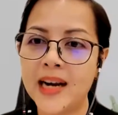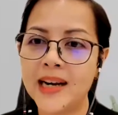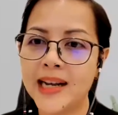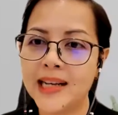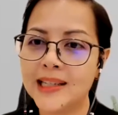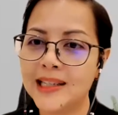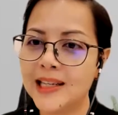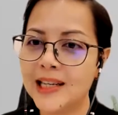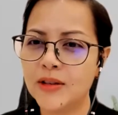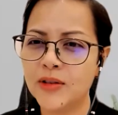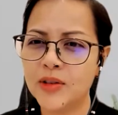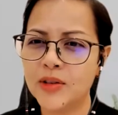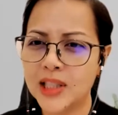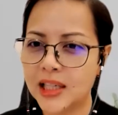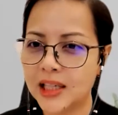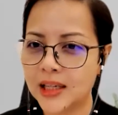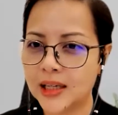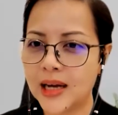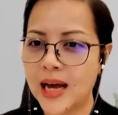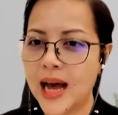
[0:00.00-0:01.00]
that gives
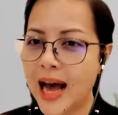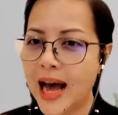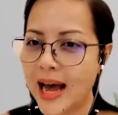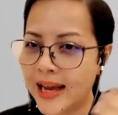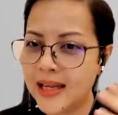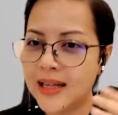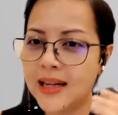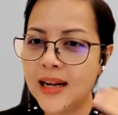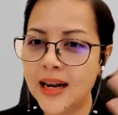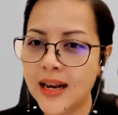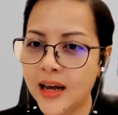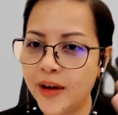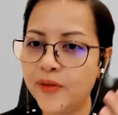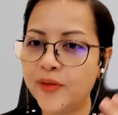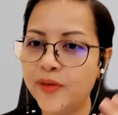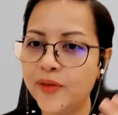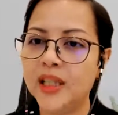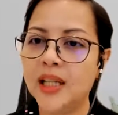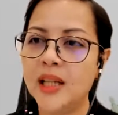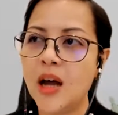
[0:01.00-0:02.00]
a higher
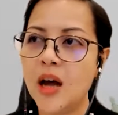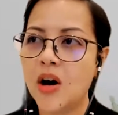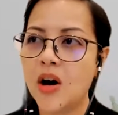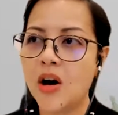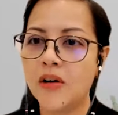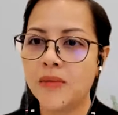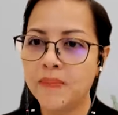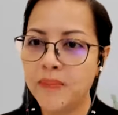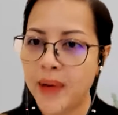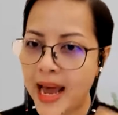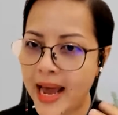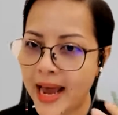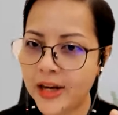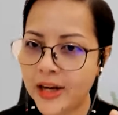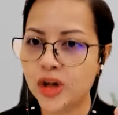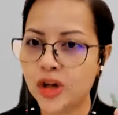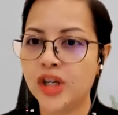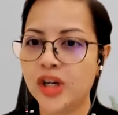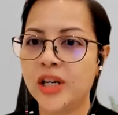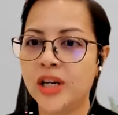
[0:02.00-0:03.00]
level of
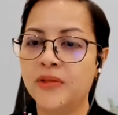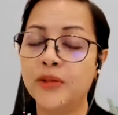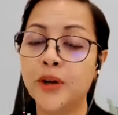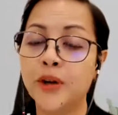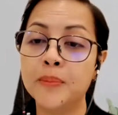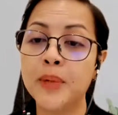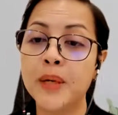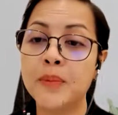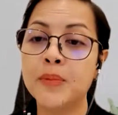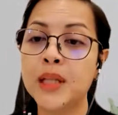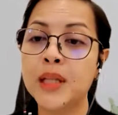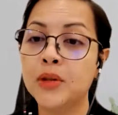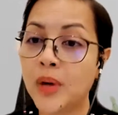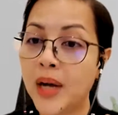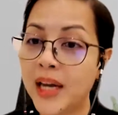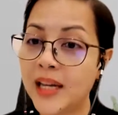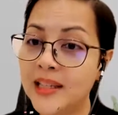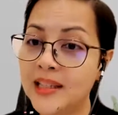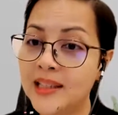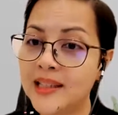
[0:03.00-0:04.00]
passion for people to
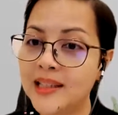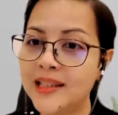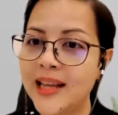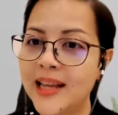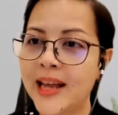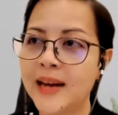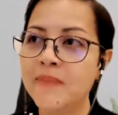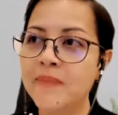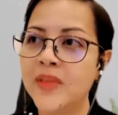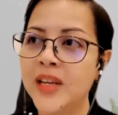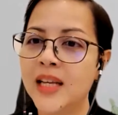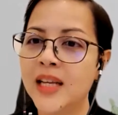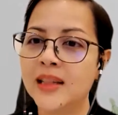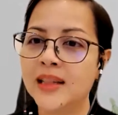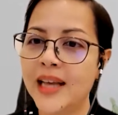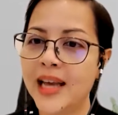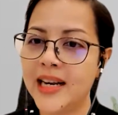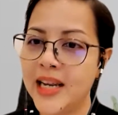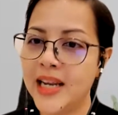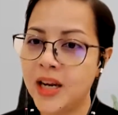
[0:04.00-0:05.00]
understand
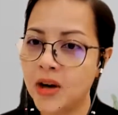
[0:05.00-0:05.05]
that in